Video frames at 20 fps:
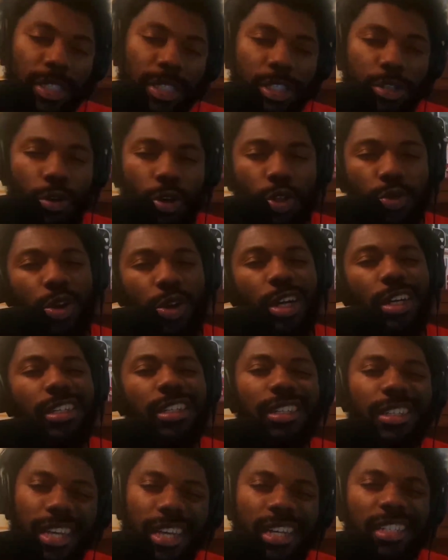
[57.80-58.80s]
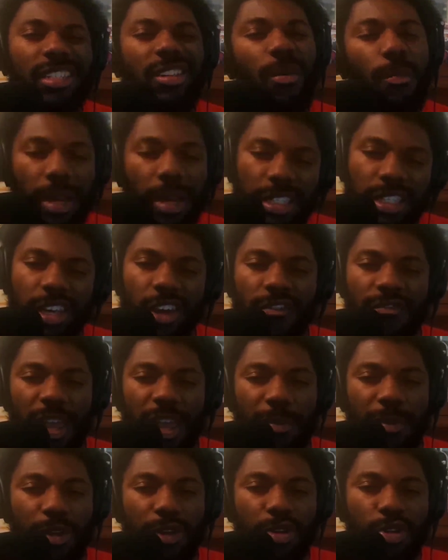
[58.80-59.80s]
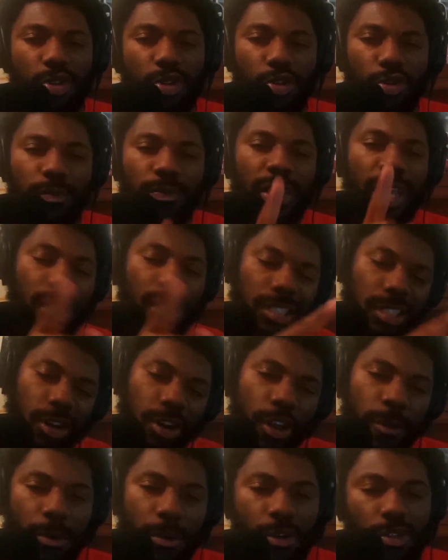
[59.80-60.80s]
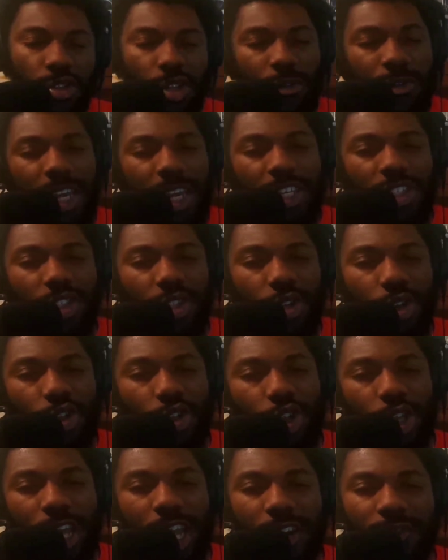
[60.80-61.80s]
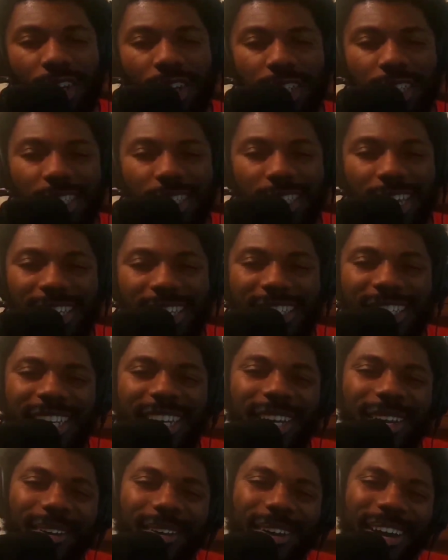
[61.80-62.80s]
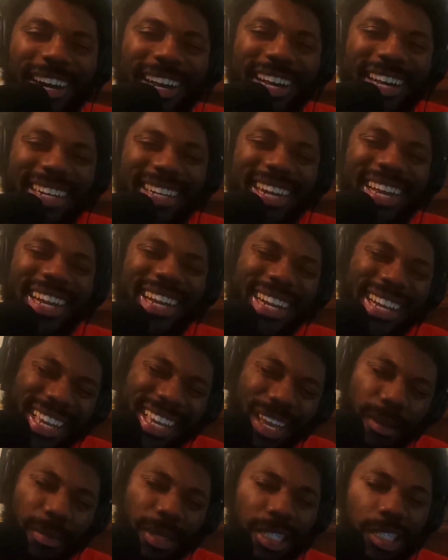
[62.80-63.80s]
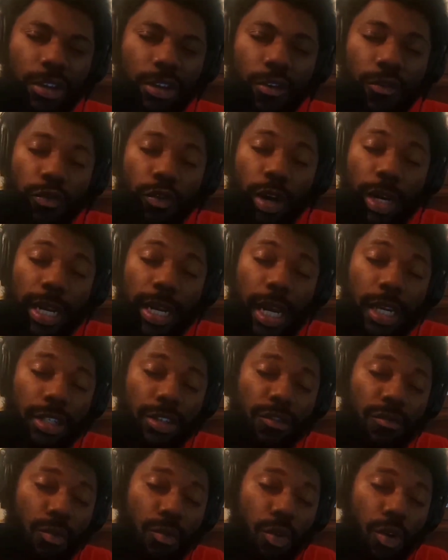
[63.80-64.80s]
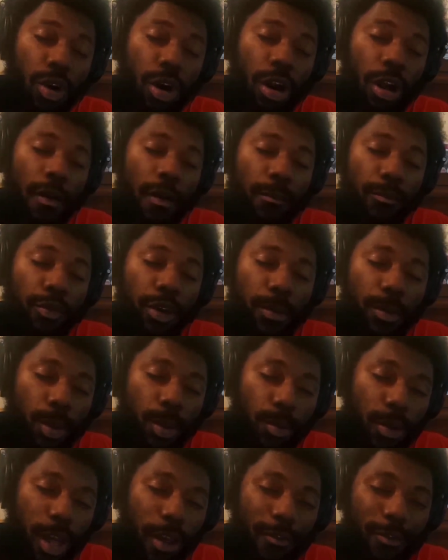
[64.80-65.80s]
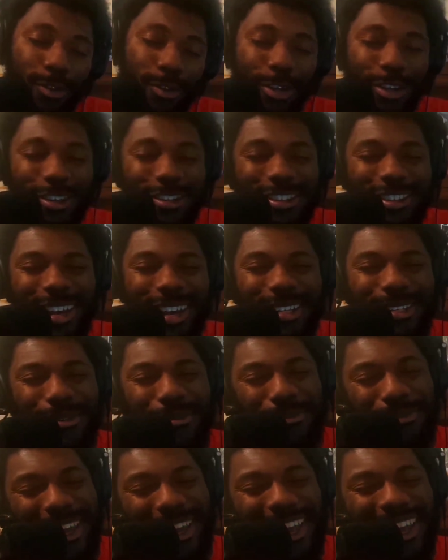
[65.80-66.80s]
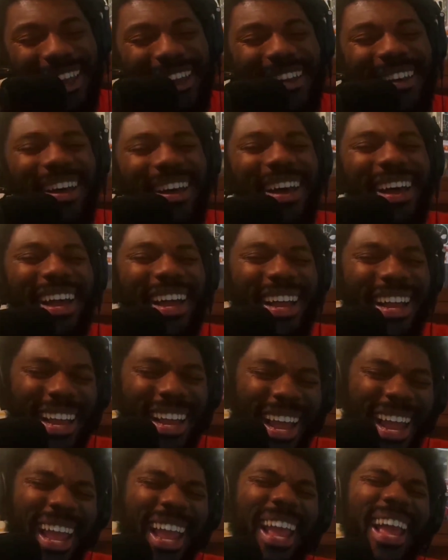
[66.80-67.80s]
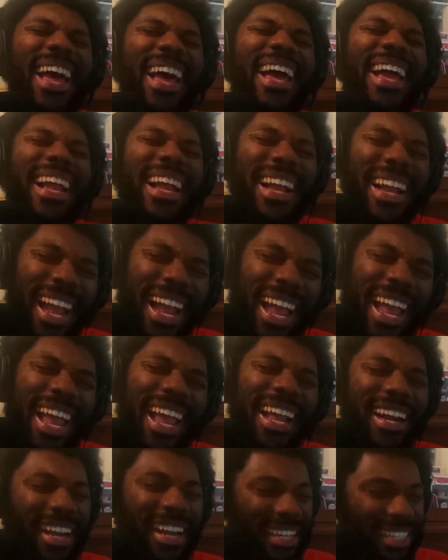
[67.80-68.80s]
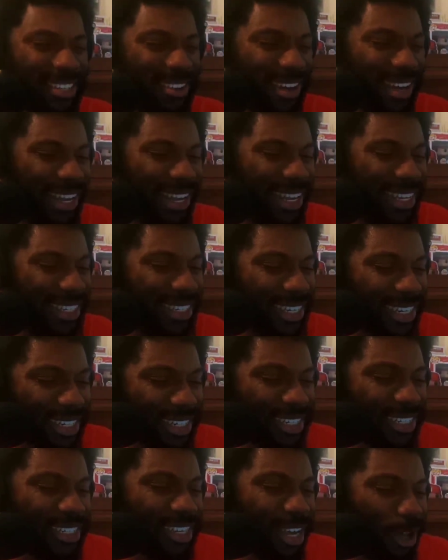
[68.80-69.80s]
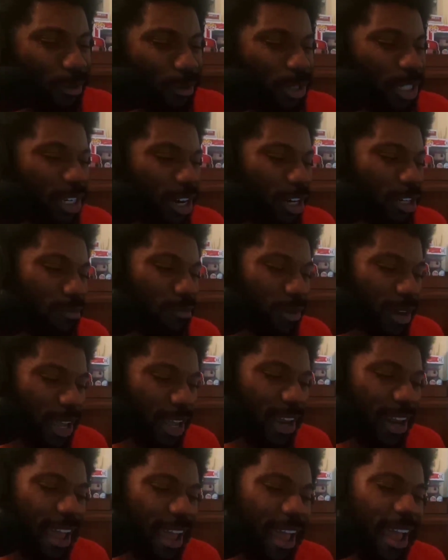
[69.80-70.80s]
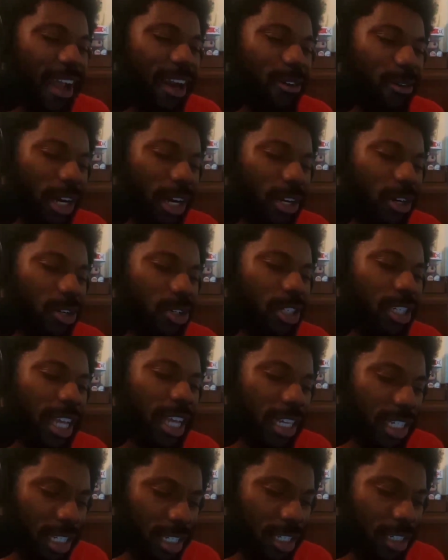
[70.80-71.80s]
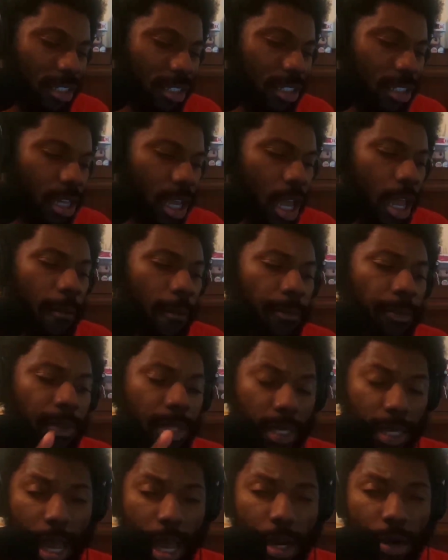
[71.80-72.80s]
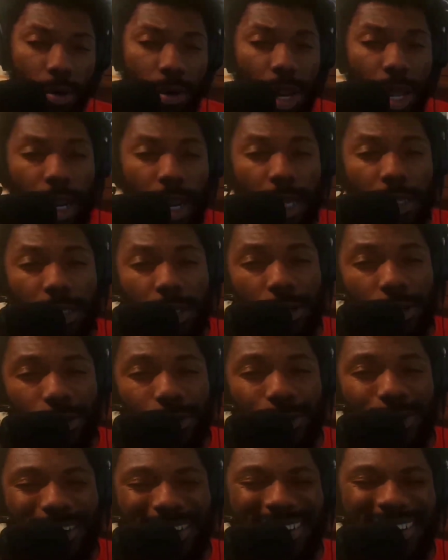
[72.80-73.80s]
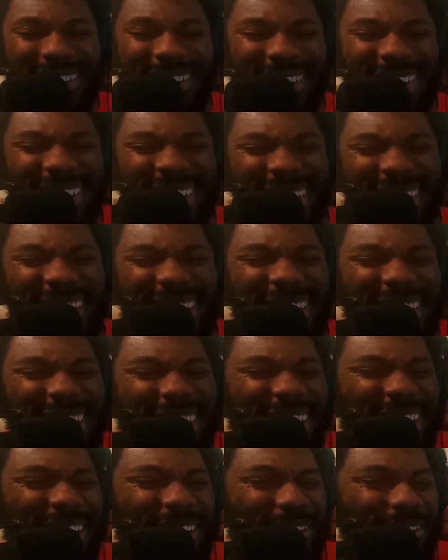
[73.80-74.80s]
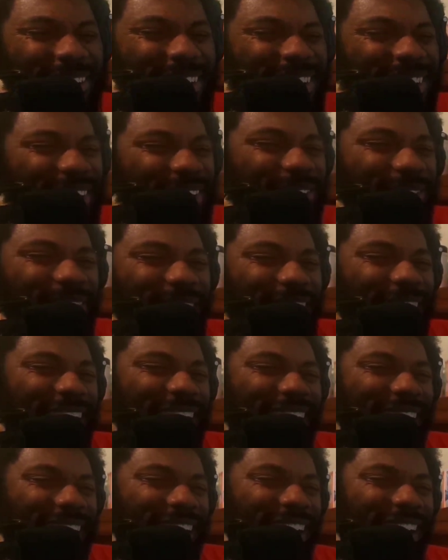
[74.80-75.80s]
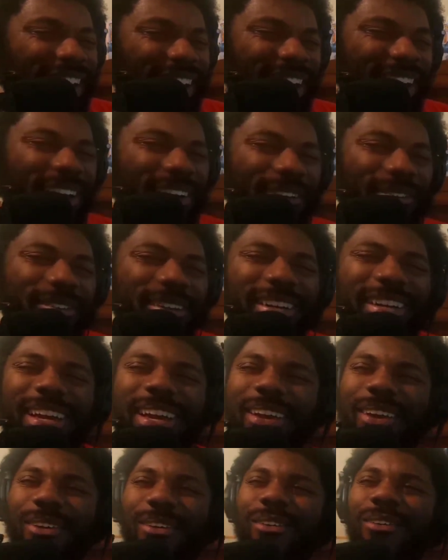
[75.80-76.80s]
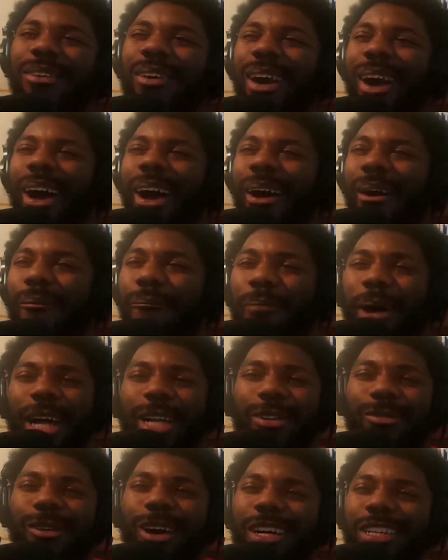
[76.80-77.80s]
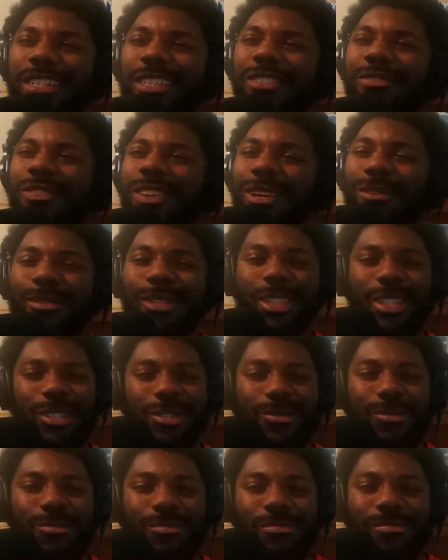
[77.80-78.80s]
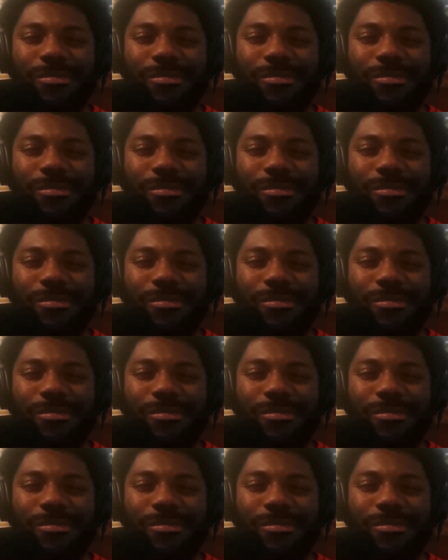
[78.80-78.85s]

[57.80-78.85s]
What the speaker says: button on, because we are the sexy, the best looking family on the tube. Turn your post notifications on so you can activate your sexy. And then go ahead and hit that leaky button for a dash of more premium level sex appeal. Okay. Let's go ahead and get into this. Is Upchurch Bloodline Creaker Sessions. Y'all know what I like to do. Hit them with their what? Hit them with their who? I'm about to watch this video with you